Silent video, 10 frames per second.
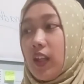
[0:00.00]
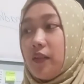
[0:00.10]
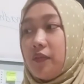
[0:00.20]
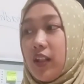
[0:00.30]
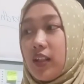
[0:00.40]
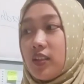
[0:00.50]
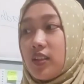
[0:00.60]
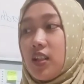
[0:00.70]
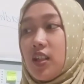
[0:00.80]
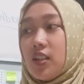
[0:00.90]
In
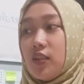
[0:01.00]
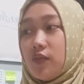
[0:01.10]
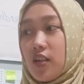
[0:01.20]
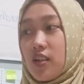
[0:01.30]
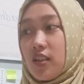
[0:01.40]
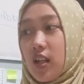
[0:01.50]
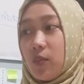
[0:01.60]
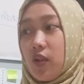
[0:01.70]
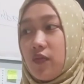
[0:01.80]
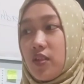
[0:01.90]
fact, the first
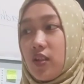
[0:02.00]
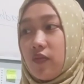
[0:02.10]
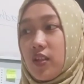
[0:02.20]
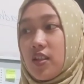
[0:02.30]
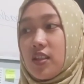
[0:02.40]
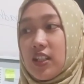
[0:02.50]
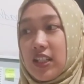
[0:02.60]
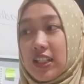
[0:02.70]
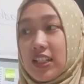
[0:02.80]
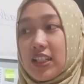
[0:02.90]
time of servant's
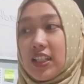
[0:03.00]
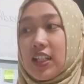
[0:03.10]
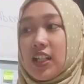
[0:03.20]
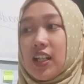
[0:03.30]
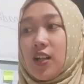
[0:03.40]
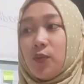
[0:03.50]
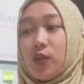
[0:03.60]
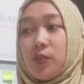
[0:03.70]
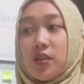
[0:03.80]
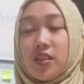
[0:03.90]
deed
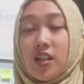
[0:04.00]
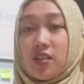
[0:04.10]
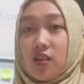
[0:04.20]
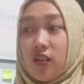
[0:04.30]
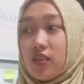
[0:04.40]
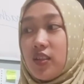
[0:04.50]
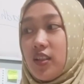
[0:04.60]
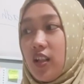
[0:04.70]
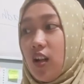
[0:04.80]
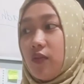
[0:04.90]
will be judged on the
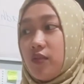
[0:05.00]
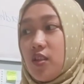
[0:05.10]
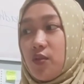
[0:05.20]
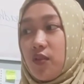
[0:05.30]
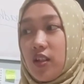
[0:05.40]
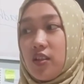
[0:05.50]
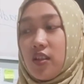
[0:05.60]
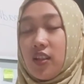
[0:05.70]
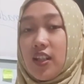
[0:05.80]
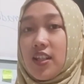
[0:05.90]
day of
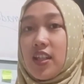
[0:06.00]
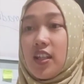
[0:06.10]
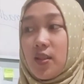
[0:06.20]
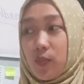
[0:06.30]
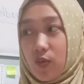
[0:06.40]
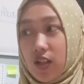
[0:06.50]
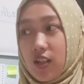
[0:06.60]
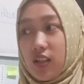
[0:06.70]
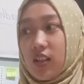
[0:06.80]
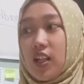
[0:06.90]
resurrection is his
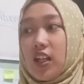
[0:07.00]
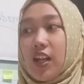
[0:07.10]
prayer.